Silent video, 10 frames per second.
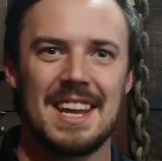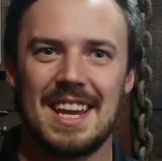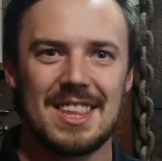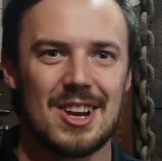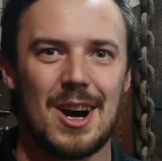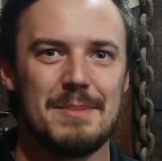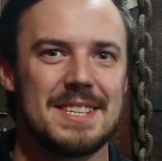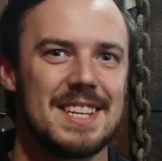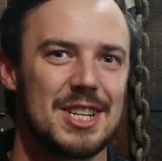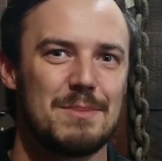In the comment
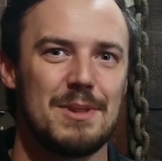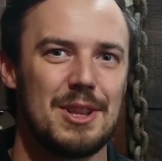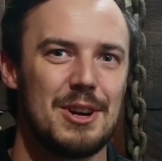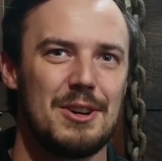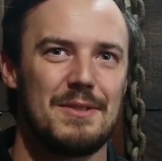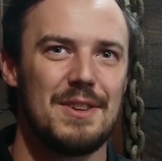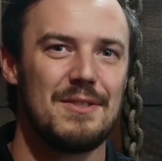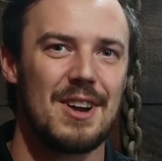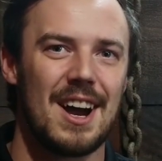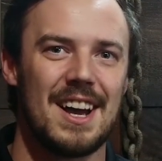section below, if
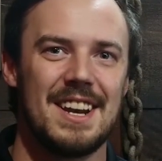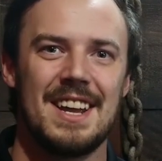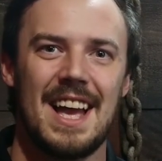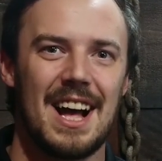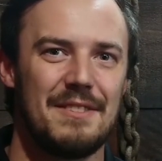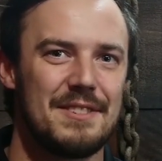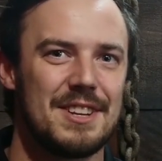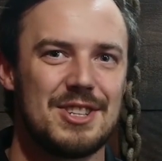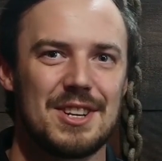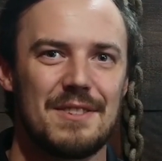you've got Alpha
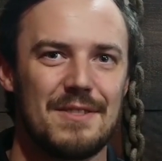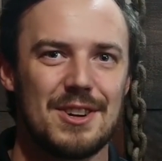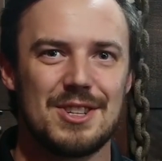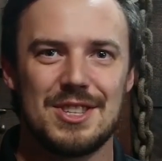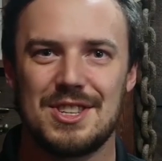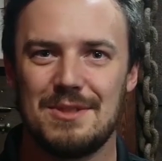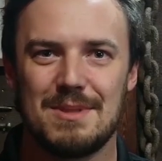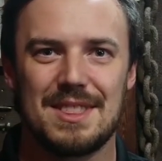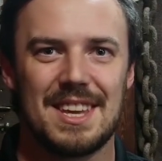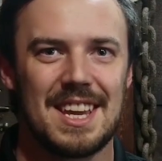Legion conversions you've
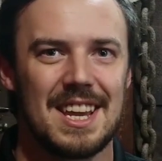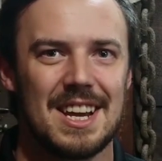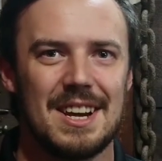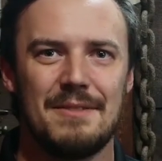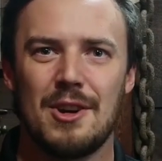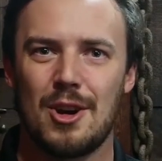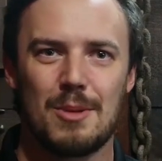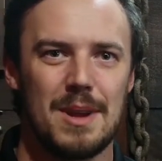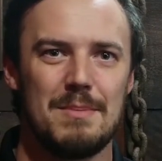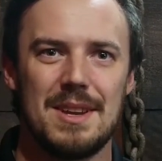been thinking of, or
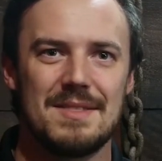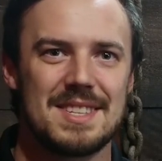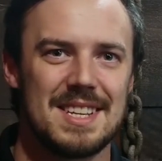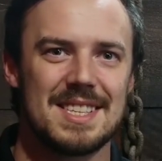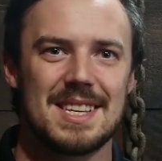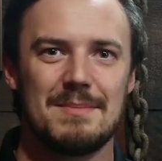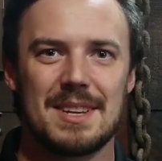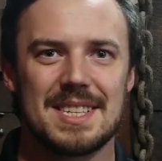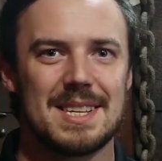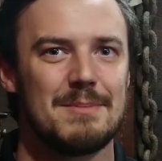maybe you've seen something
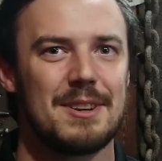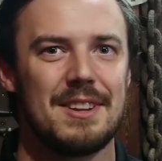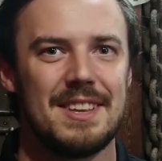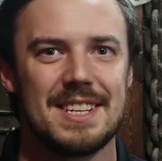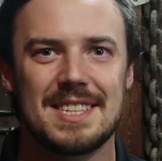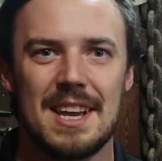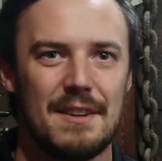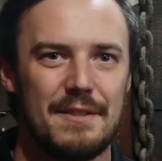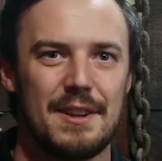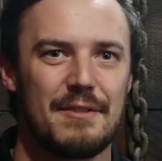similar to this,
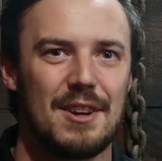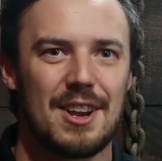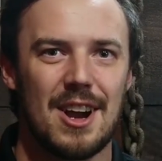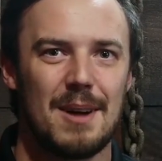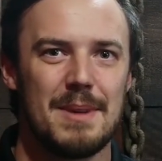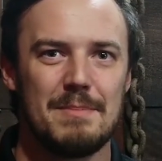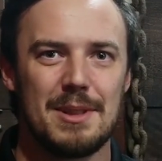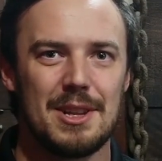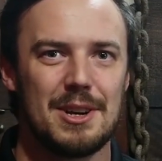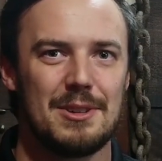feel free to comment
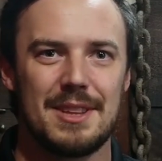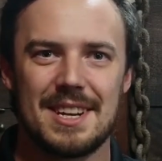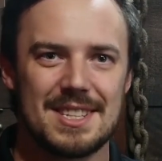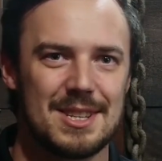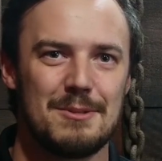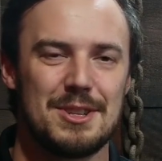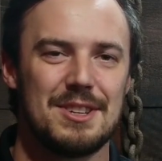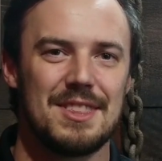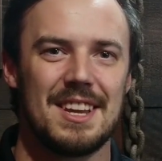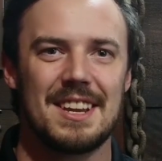below. Let us know what you
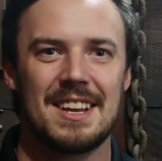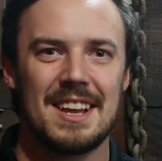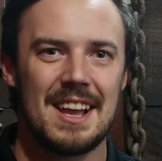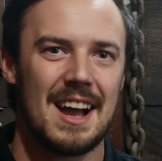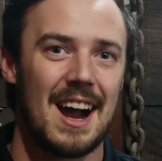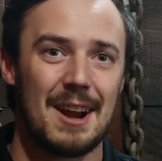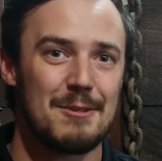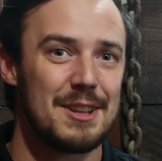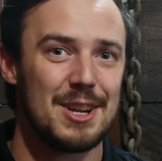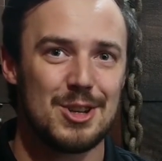think. I
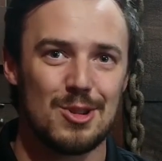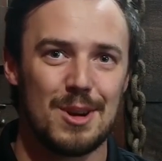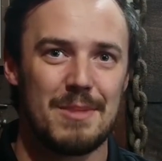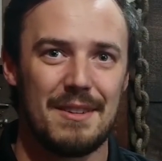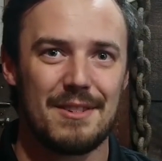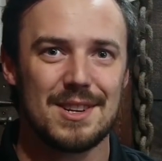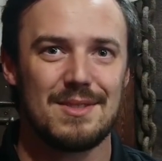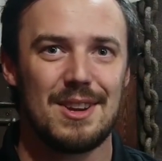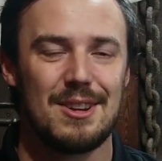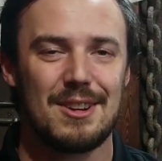really enjoyed my first
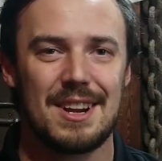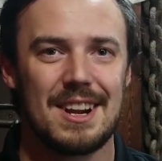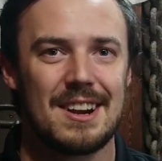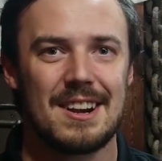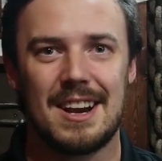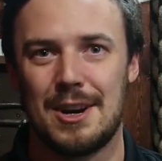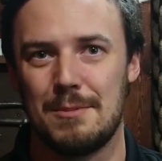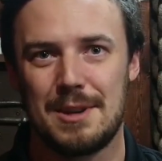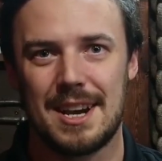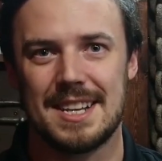video here. I hope
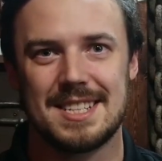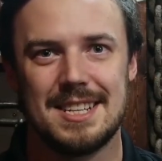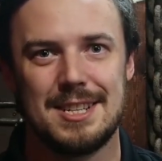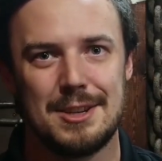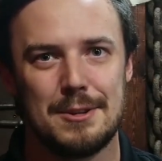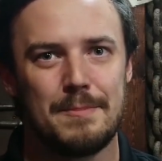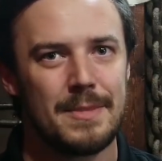you guys did too.